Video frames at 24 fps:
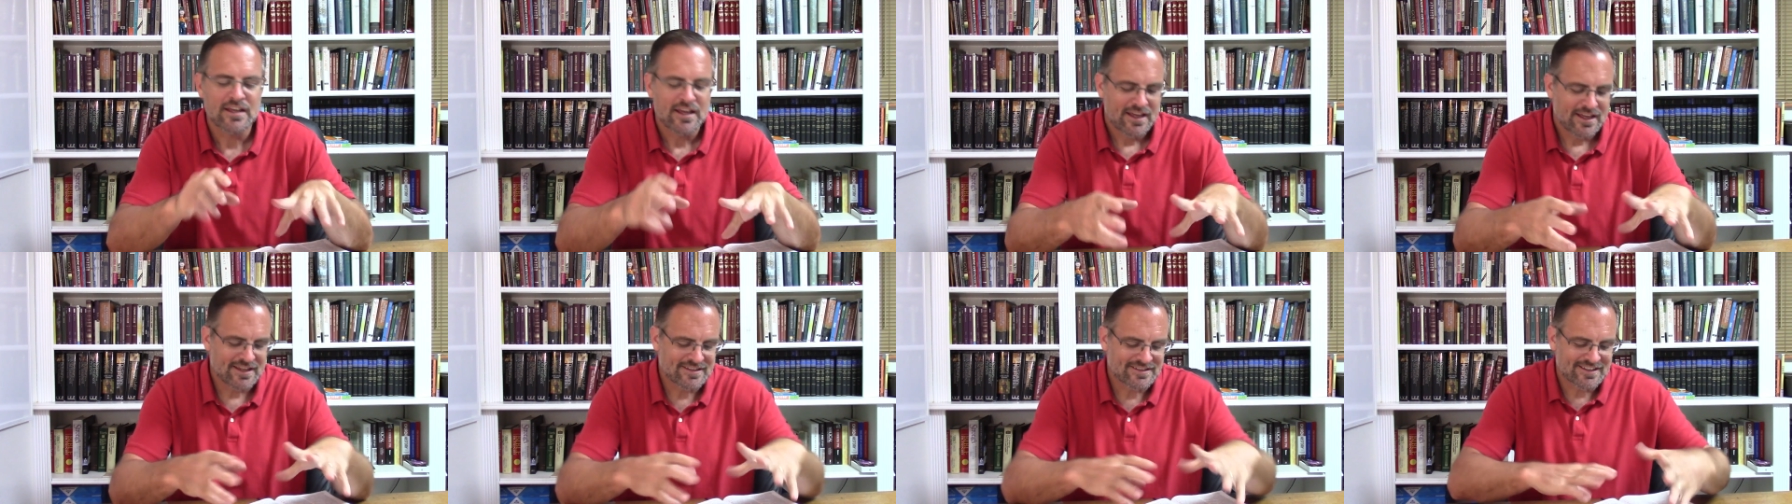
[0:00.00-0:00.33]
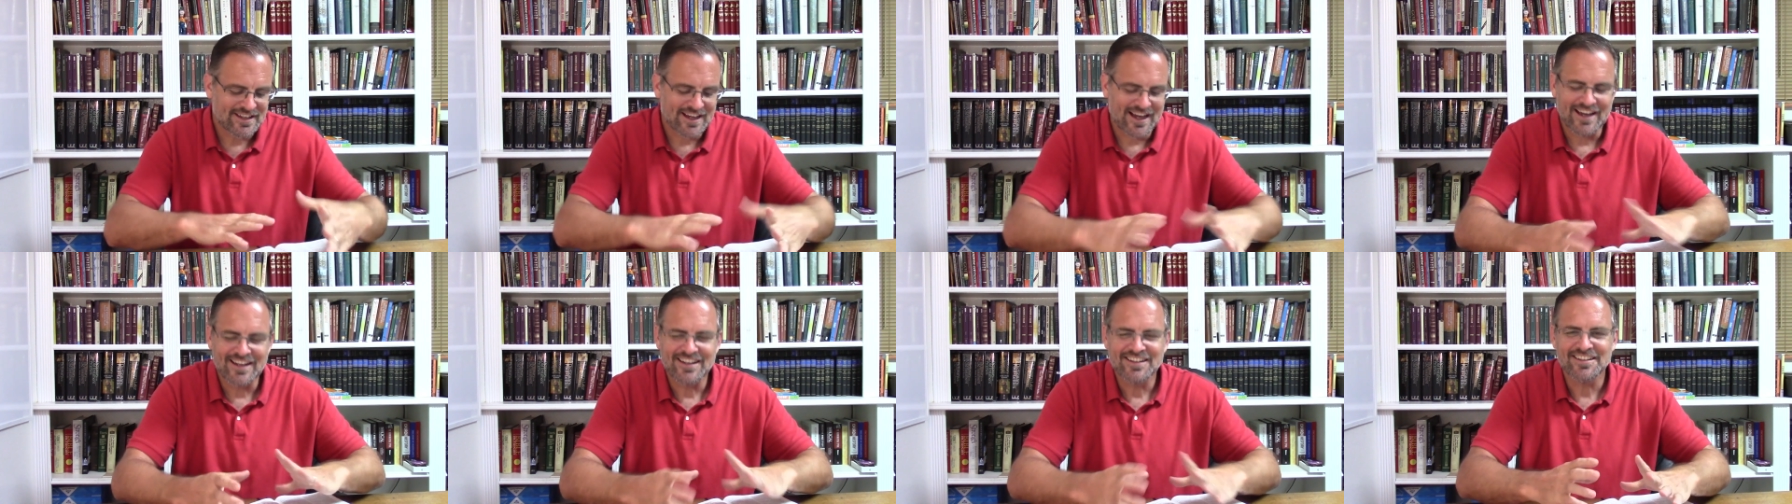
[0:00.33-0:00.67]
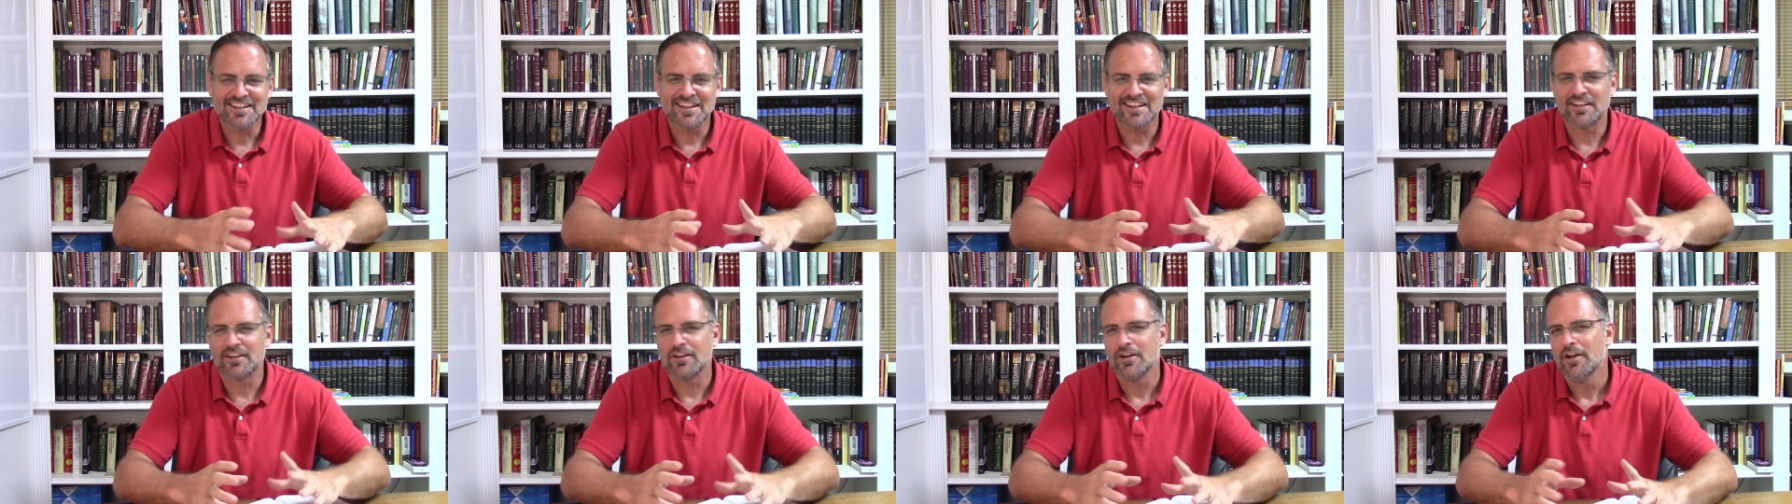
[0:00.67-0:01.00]
It's kind of
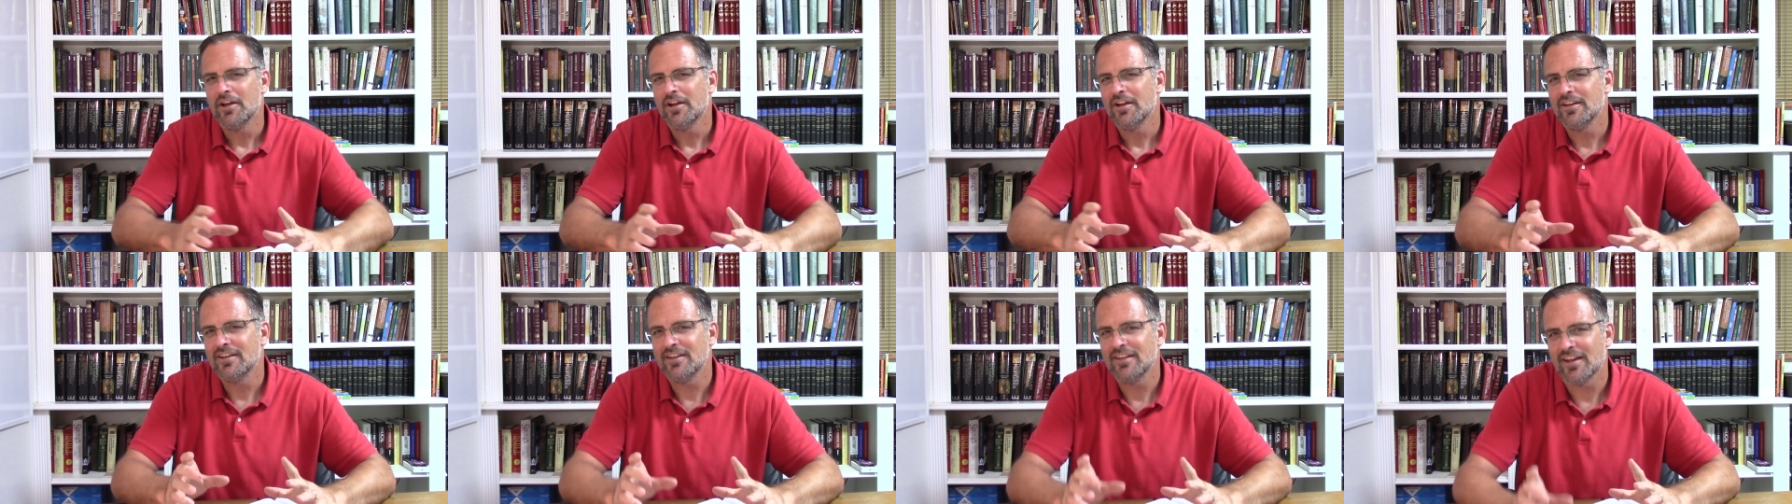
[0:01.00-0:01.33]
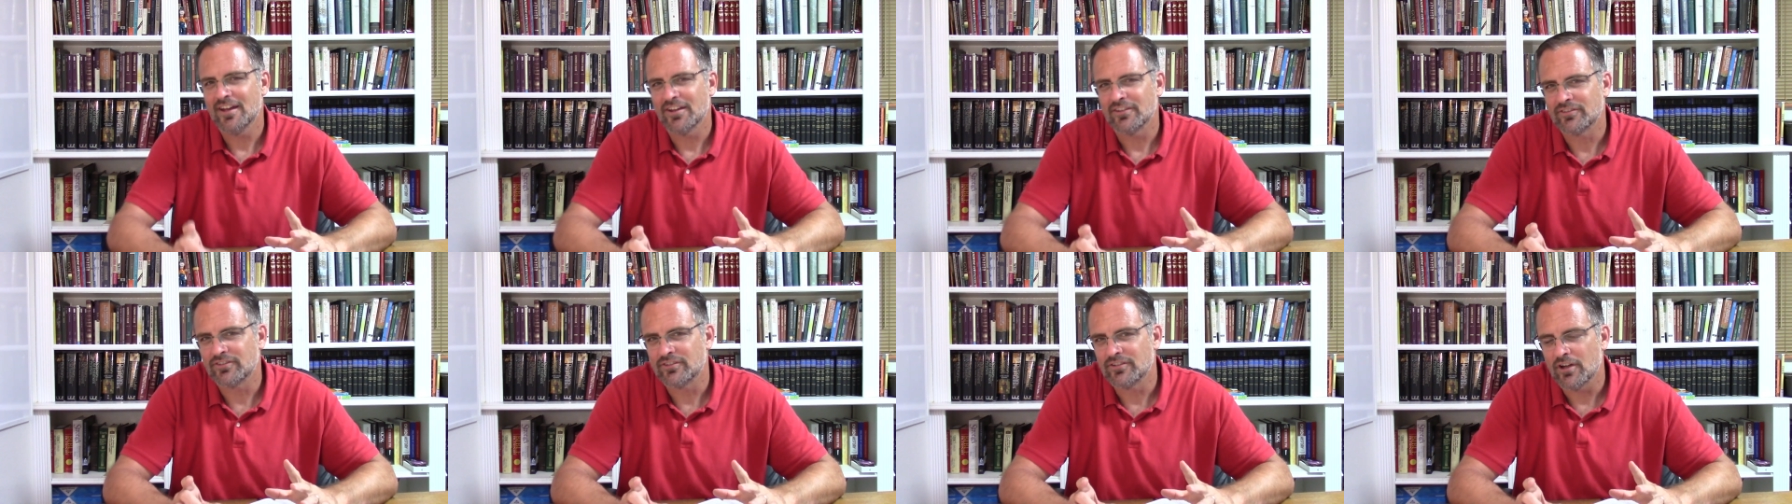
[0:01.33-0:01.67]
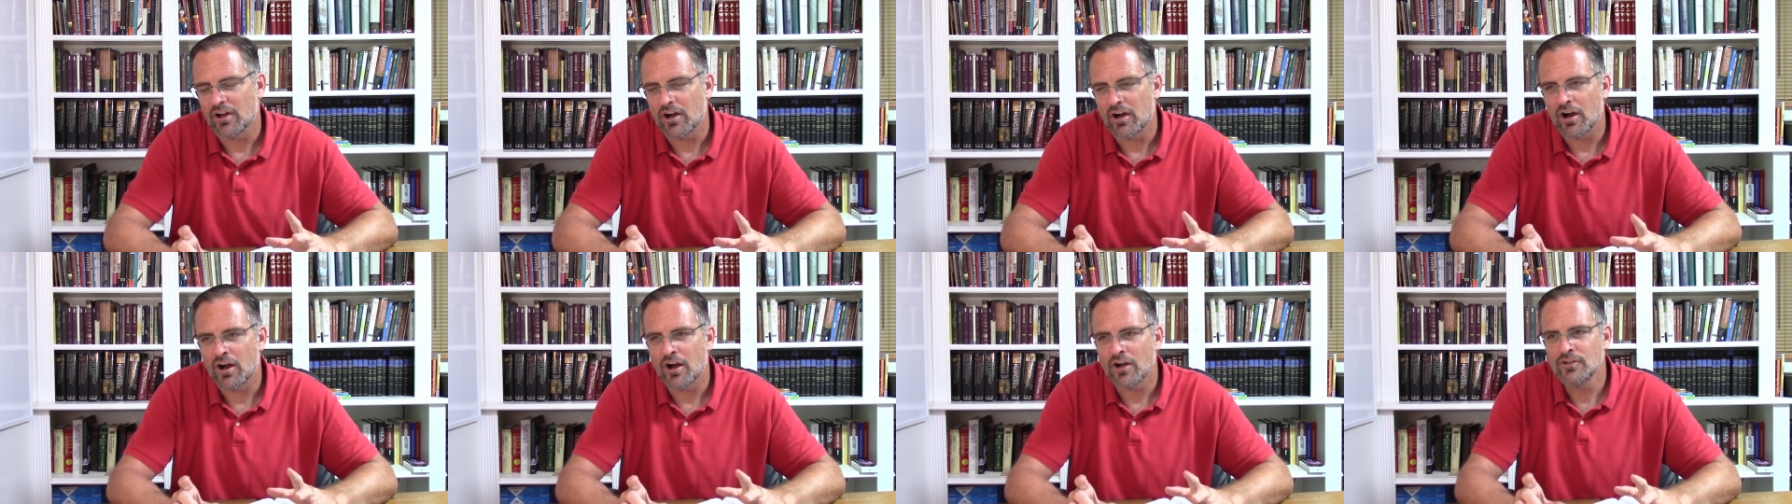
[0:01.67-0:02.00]
like he asks,
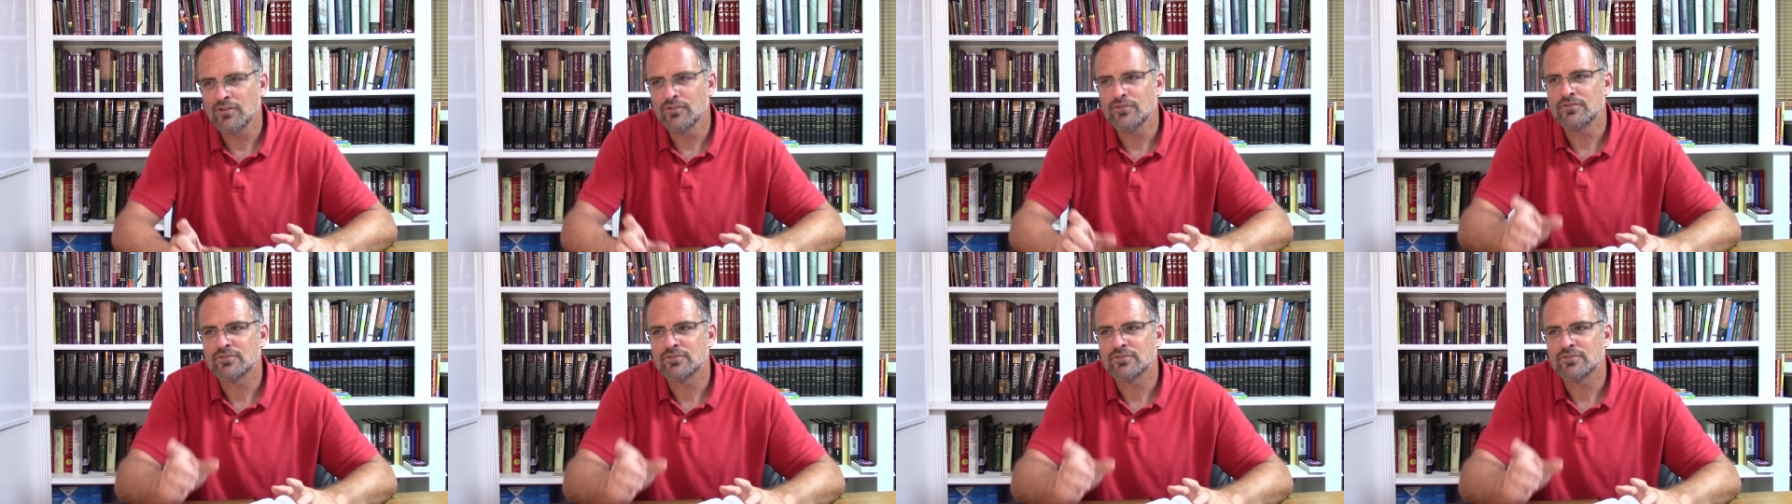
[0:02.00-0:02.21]
are you